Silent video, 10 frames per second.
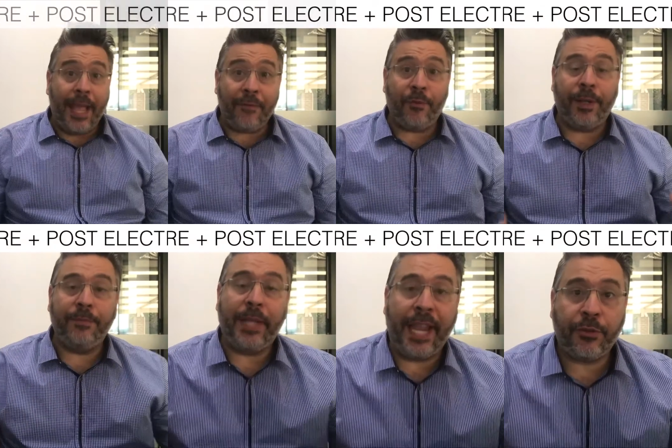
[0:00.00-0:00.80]
Hey
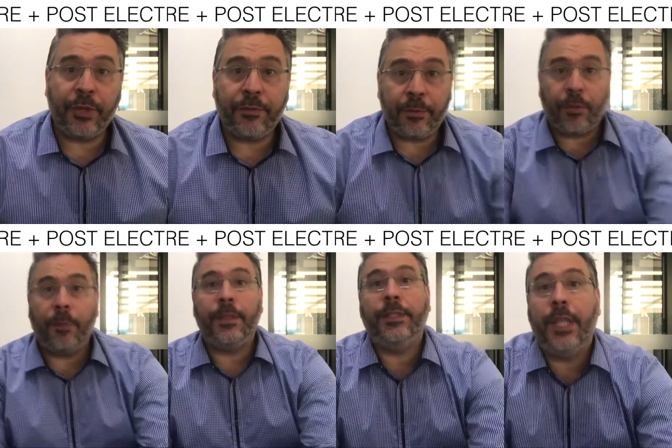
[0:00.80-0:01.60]
everyone, Andrew here from
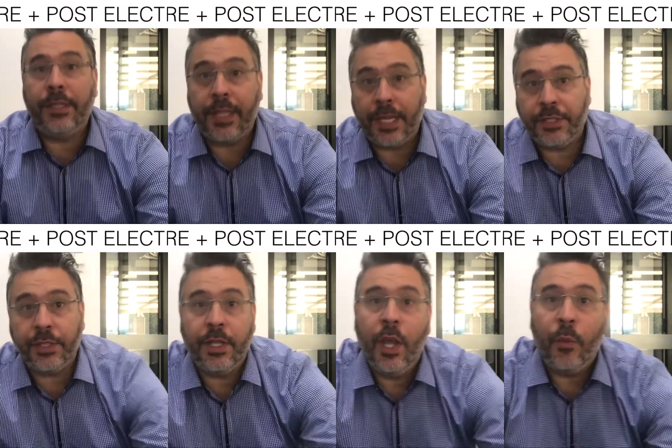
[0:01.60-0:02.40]
Property
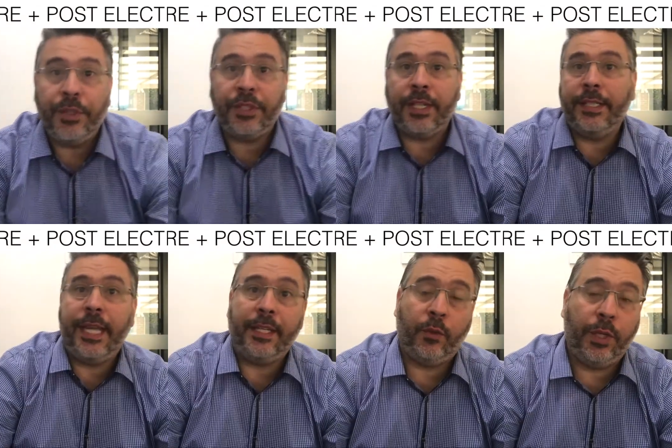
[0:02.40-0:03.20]
Association. We're just going to
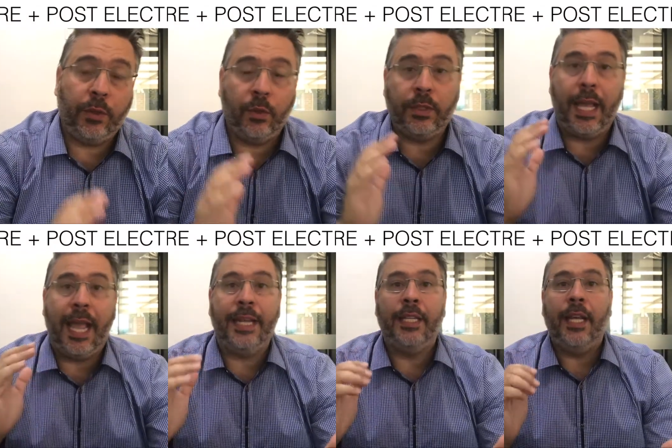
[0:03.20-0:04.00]
take a quick look
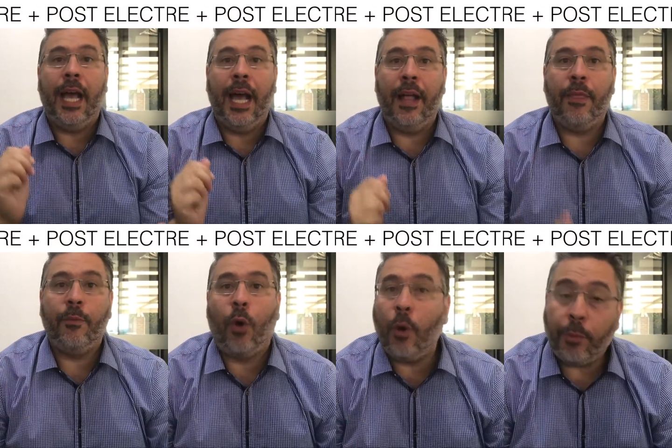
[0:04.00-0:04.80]
at uh, the
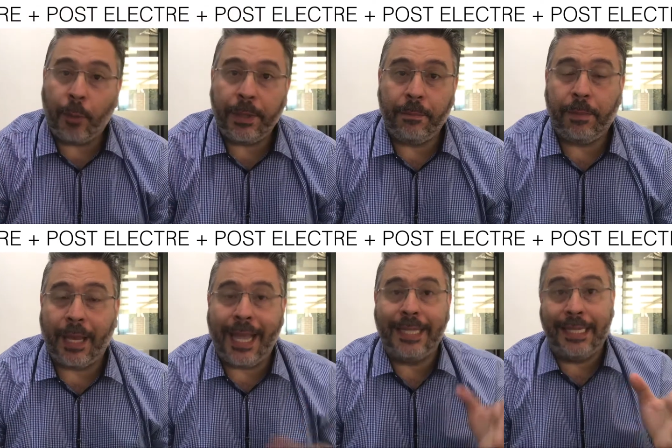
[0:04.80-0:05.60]
role property
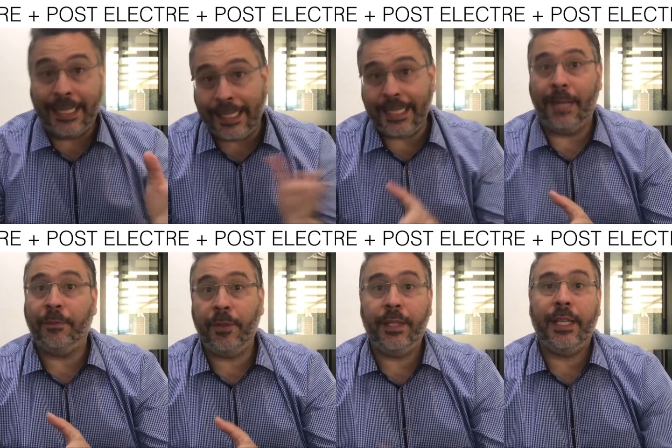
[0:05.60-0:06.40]
played leading
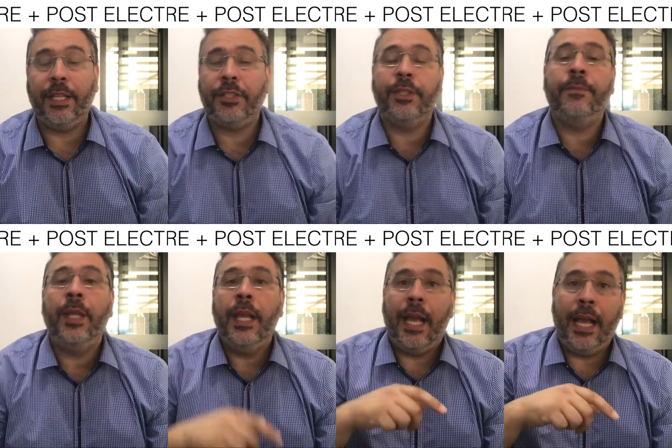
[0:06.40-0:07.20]
up to the election
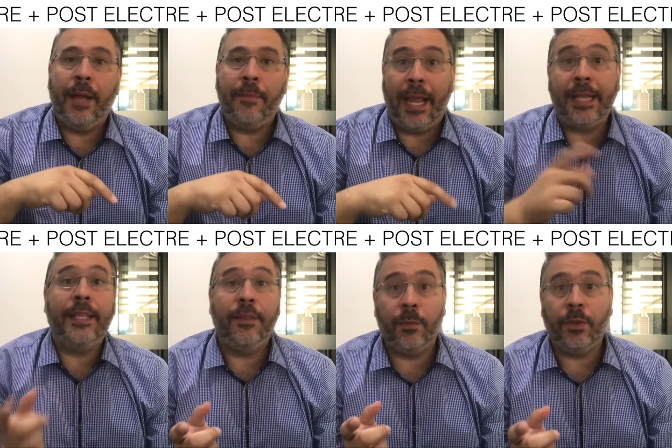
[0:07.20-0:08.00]
um, and
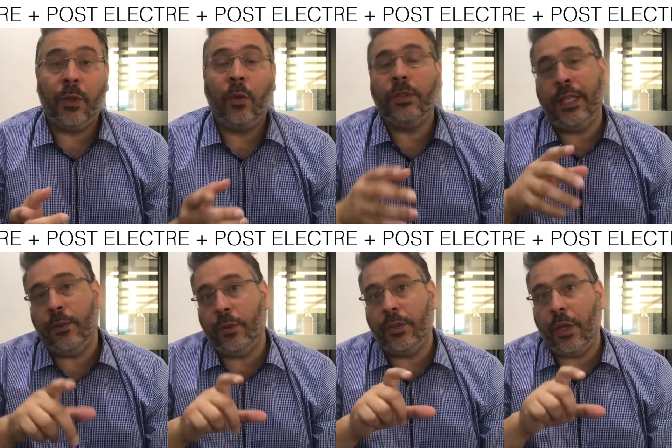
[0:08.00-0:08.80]
in the results, and
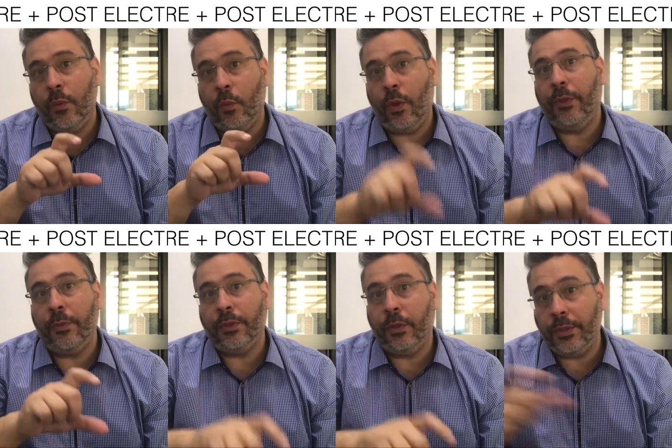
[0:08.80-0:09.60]
also what the
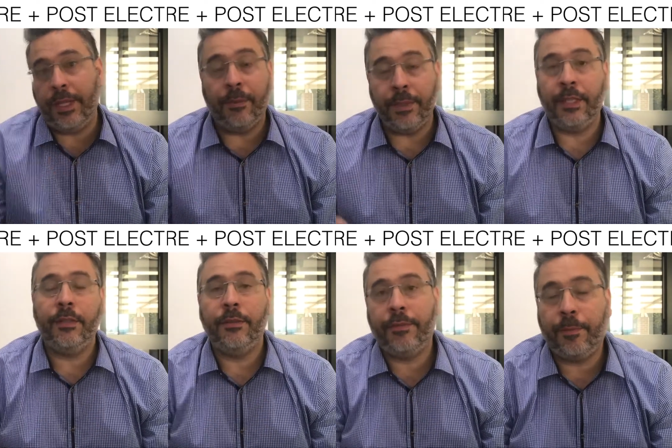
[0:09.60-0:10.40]
results now
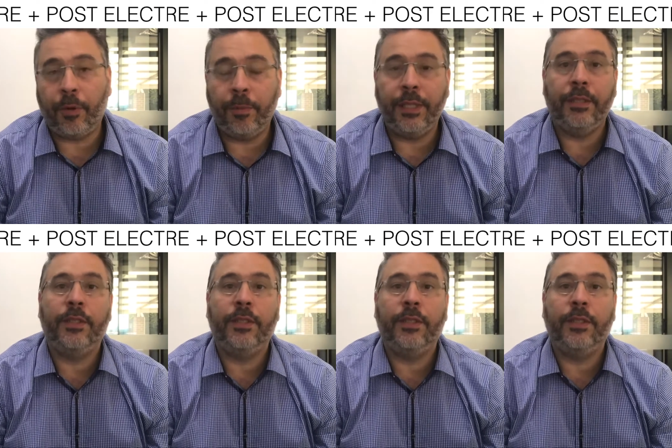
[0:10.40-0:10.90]
mean for property.